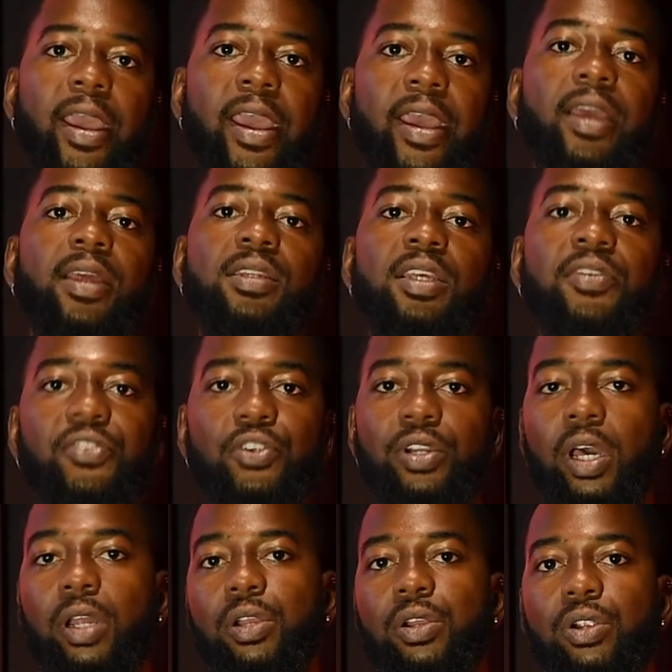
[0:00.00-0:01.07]
And if
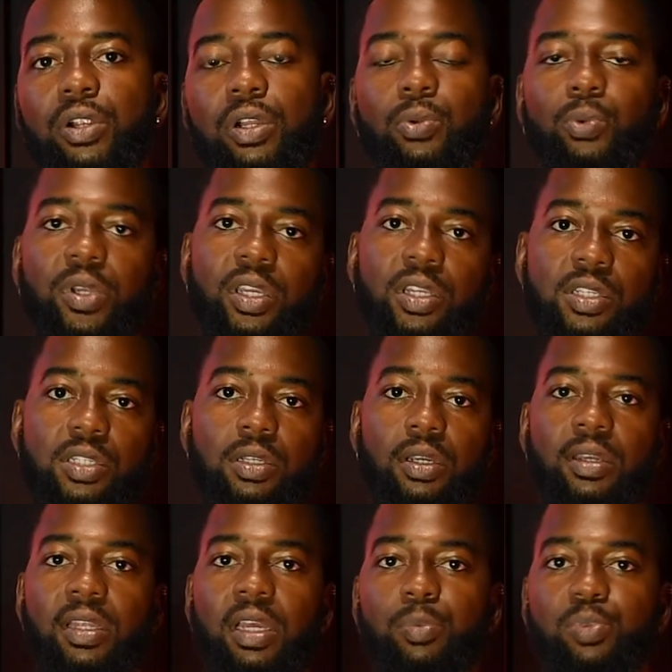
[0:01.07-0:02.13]
you're not a nerd, we can just
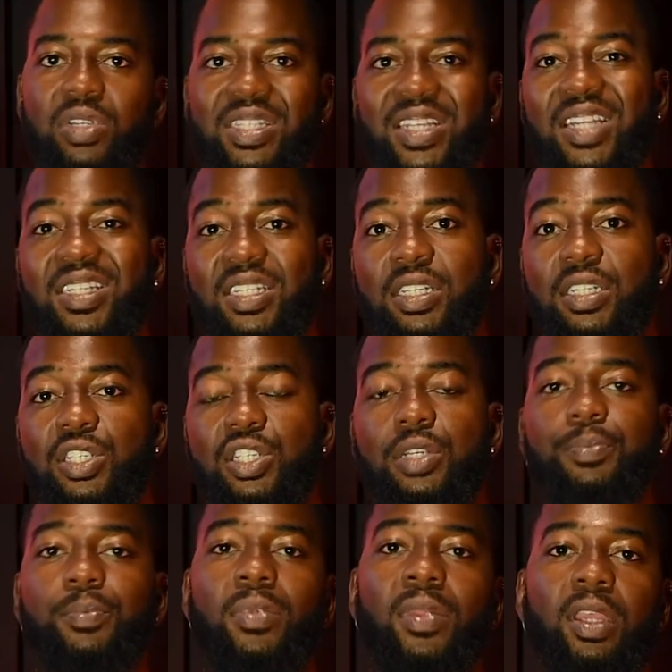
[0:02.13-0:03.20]
look at that
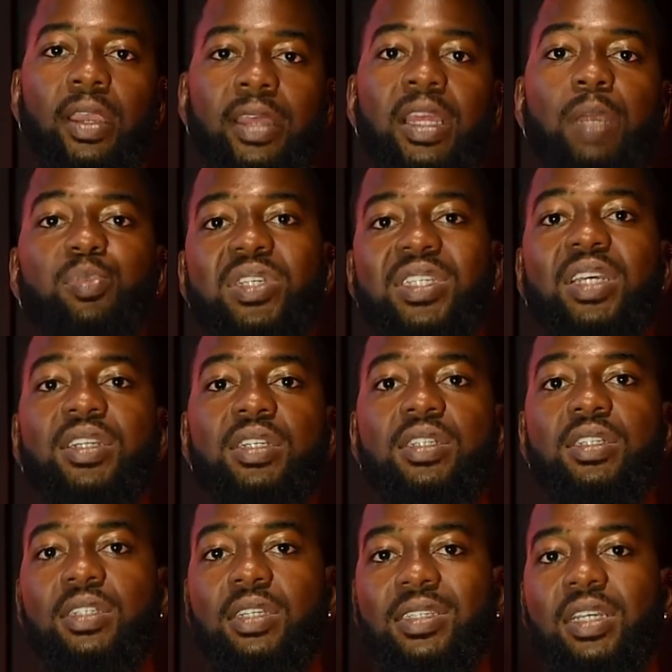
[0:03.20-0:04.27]
percentage. And that
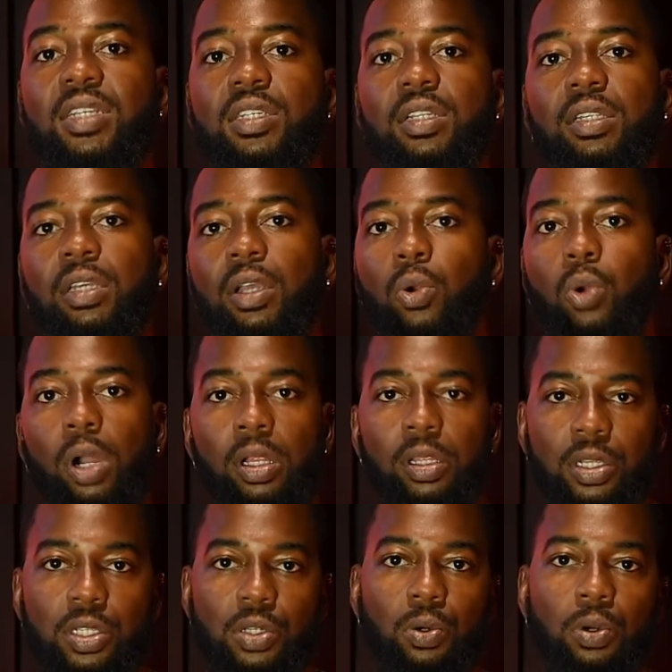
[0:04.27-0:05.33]
percentage is essentially a
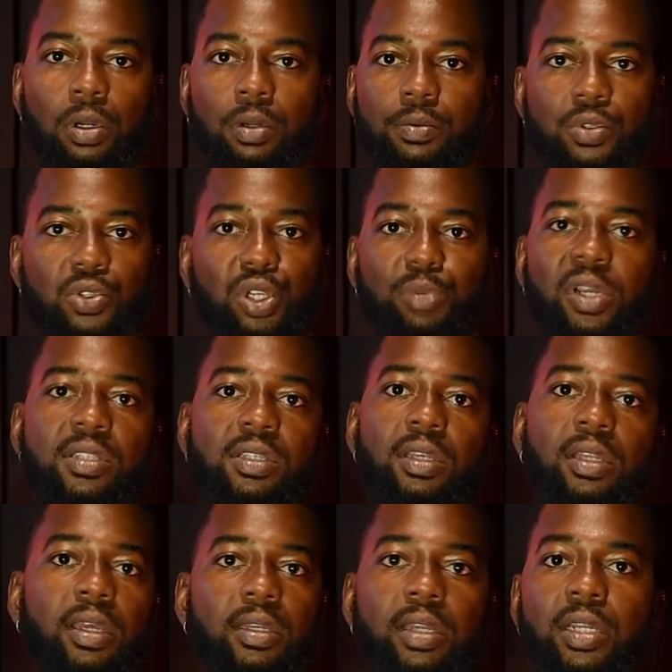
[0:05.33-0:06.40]
quality score. So you might
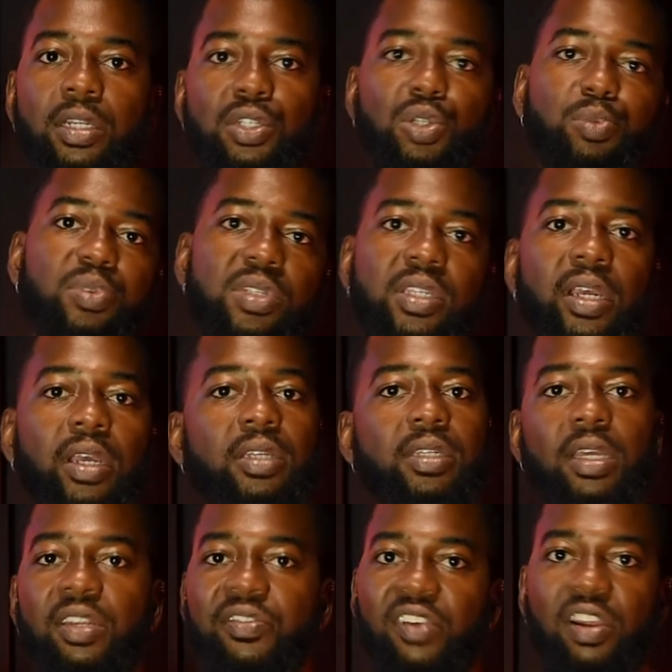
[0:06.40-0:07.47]
see like 92%,
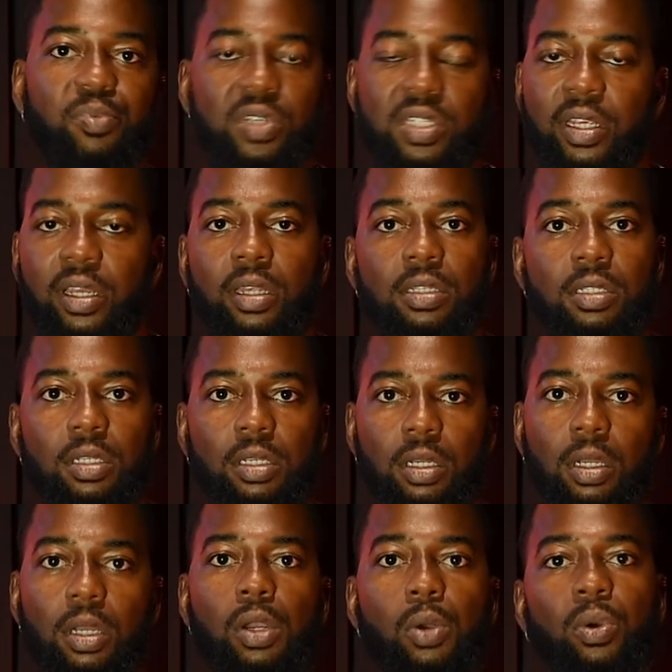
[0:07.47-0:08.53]
85%,
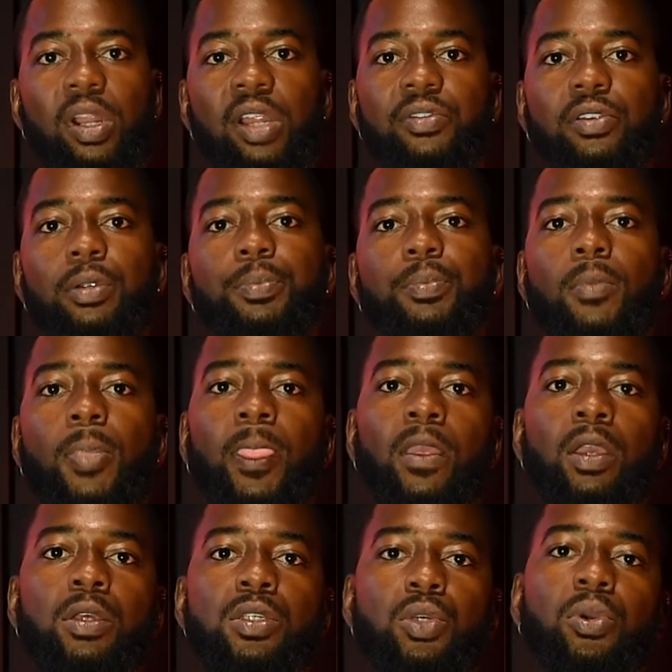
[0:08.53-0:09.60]
whatever.
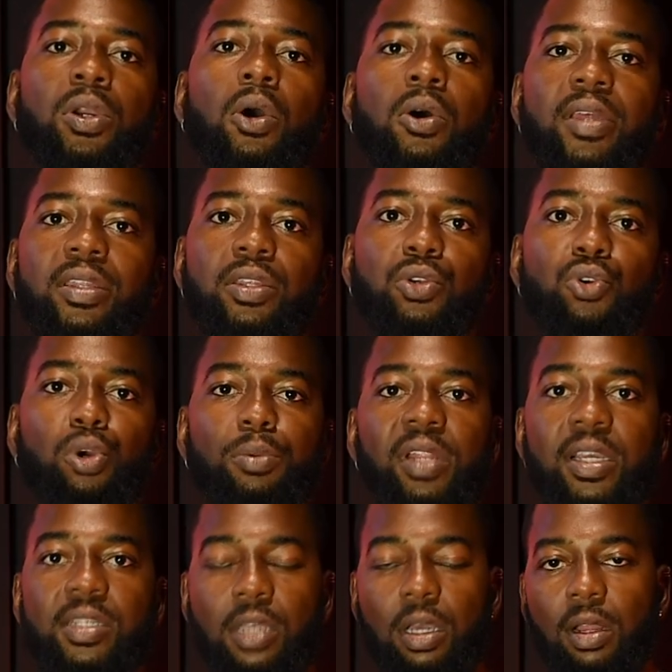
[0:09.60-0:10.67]
So we call that the
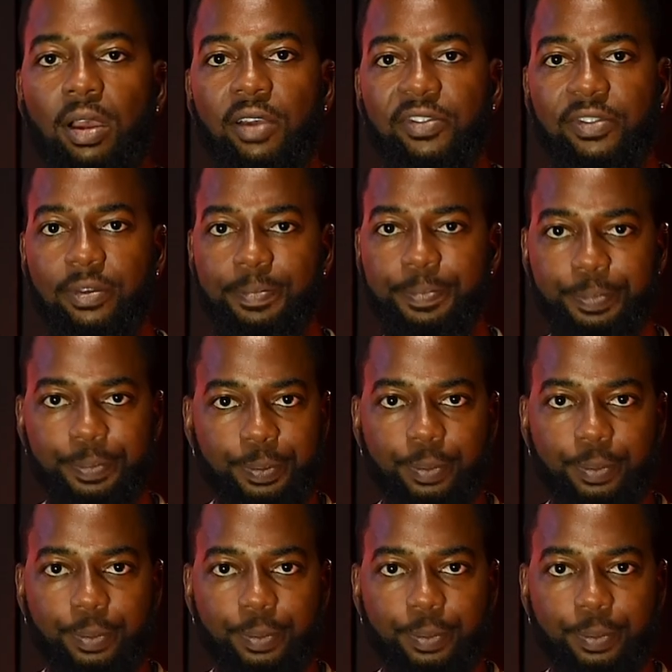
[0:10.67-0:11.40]
normalized cutoff.